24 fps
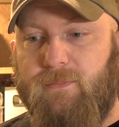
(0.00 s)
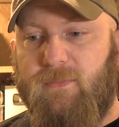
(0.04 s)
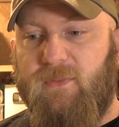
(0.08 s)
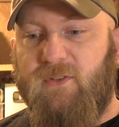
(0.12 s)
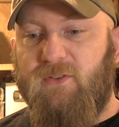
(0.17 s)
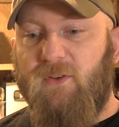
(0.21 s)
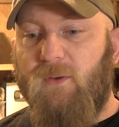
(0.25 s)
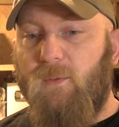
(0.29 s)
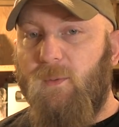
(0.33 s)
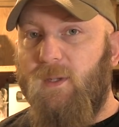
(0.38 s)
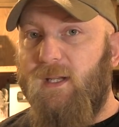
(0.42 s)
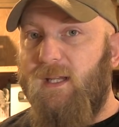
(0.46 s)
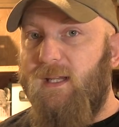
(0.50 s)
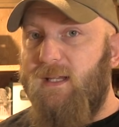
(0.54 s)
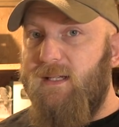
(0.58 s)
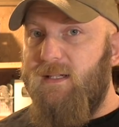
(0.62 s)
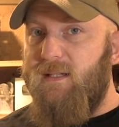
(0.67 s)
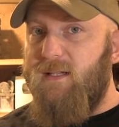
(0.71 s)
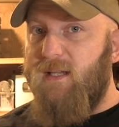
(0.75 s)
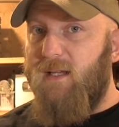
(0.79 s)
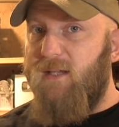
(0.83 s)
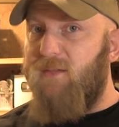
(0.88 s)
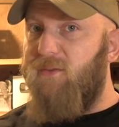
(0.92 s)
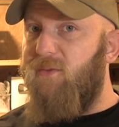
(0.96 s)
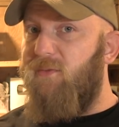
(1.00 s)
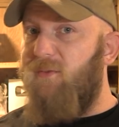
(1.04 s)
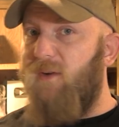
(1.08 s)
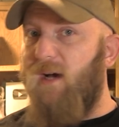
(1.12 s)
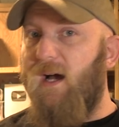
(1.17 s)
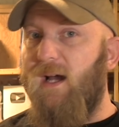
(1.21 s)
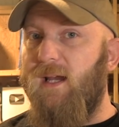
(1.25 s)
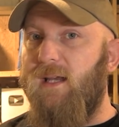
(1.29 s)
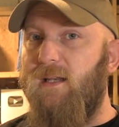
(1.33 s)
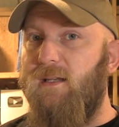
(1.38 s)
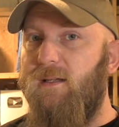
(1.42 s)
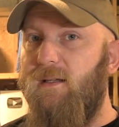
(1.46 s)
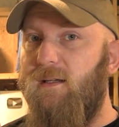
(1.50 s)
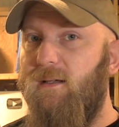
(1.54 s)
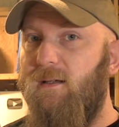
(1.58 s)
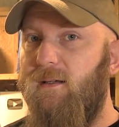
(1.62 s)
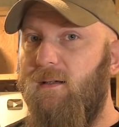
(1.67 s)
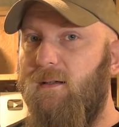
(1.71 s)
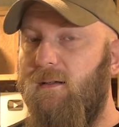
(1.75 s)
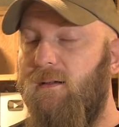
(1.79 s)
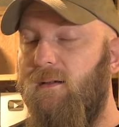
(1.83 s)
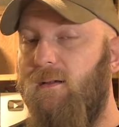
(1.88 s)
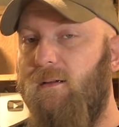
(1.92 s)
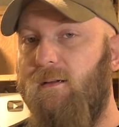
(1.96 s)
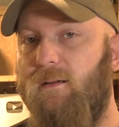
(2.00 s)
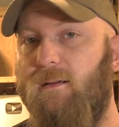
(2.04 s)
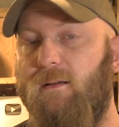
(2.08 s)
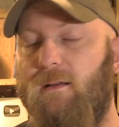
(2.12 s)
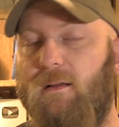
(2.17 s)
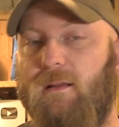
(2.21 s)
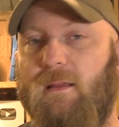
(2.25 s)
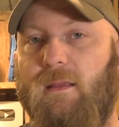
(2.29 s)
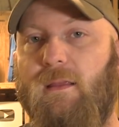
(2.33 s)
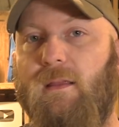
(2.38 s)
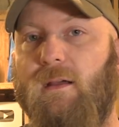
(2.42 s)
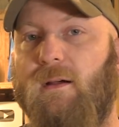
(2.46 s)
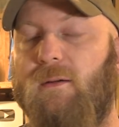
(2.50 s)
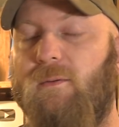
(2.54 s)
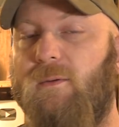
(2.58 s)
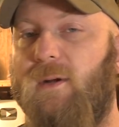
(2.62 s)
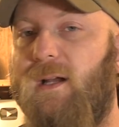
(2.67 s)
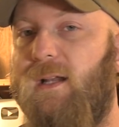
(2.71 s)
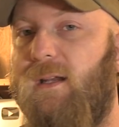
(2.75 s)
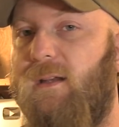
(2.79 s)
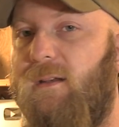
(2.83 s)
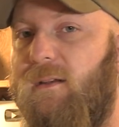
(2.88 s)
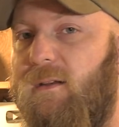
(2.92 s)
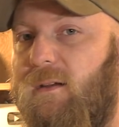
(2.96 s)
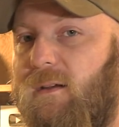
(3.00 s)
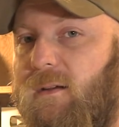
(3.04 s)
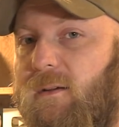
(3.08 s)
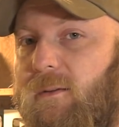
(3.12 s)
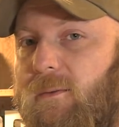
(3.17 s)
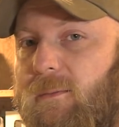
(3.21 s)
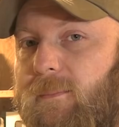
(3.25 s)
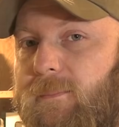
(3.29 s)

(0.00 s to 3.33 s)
So when he says fight, they're ready to.